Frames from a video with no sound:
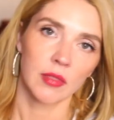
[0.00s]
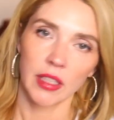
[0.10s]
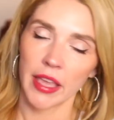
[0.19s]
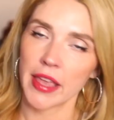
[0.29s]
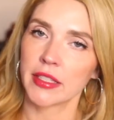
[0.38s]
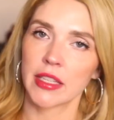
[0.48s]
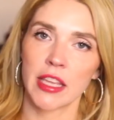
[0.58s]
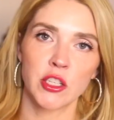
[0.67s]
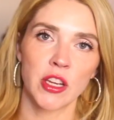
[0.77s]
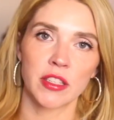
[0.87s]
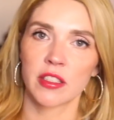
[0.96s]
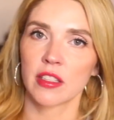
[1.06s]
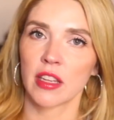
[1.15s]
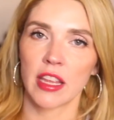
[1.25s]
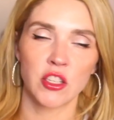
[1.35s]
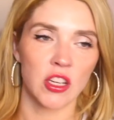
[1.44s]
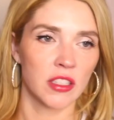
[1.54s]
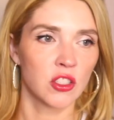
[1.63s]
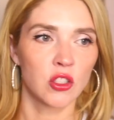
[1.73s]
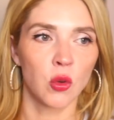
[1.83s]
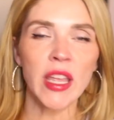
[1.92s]
kids they just they
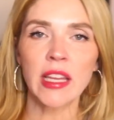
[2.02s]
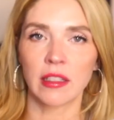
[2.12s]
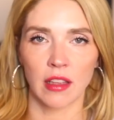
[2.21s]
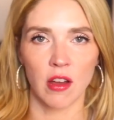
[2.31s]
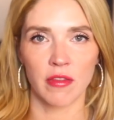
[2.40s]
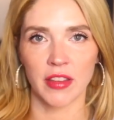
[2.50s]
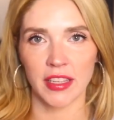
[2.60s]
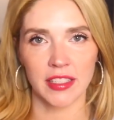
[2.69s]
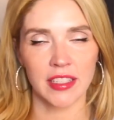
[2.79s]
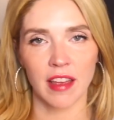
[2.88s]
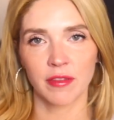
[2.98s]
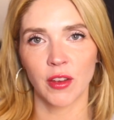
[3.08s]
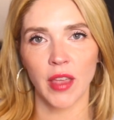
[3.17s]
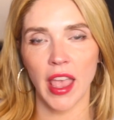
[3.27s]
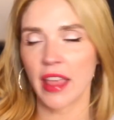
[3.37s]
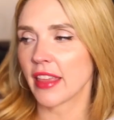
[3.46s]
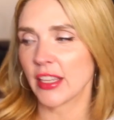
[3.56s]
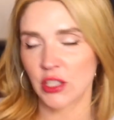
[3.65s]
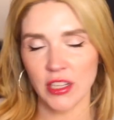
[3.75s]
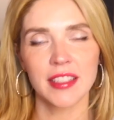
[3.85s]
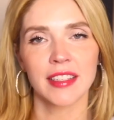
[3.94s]
just squeal over this stuff okay they
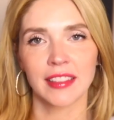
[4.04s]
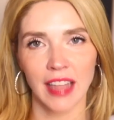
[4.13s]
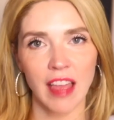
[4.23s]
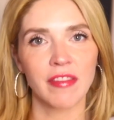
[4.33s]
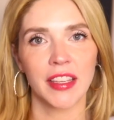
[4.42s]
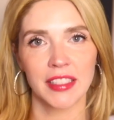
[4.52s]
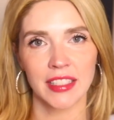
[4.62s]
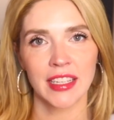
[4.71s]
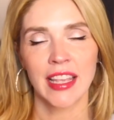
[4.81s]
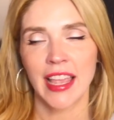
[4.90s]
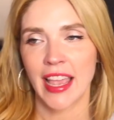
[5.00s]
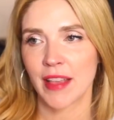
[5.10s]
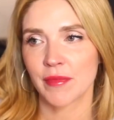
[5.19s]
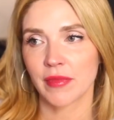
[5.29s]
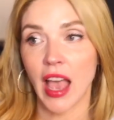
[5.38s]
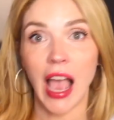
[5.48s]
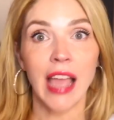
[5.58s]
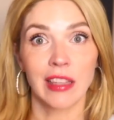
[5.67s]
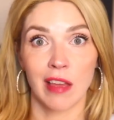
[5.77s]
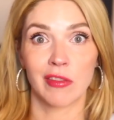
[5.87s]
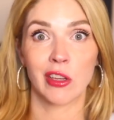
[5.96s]
just love it i
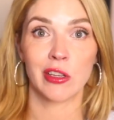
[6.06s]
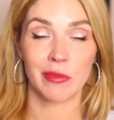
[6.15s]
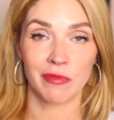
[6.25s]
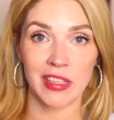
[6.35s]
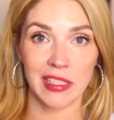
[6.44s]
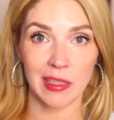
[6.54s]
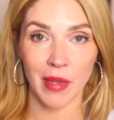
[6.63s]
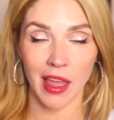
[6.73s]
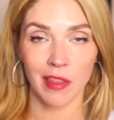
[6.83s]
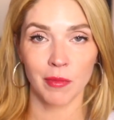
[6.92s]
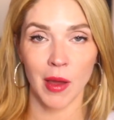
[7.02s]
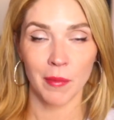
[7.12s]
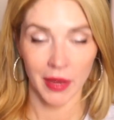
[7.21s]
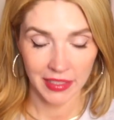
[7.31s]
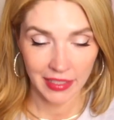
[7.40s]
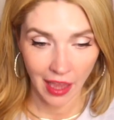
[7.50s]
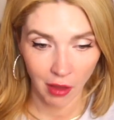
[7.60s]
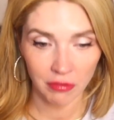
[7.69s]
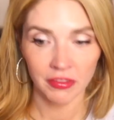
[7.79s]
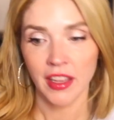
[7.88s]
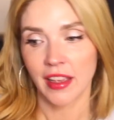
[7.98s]
love a good fizzy bath bomb myself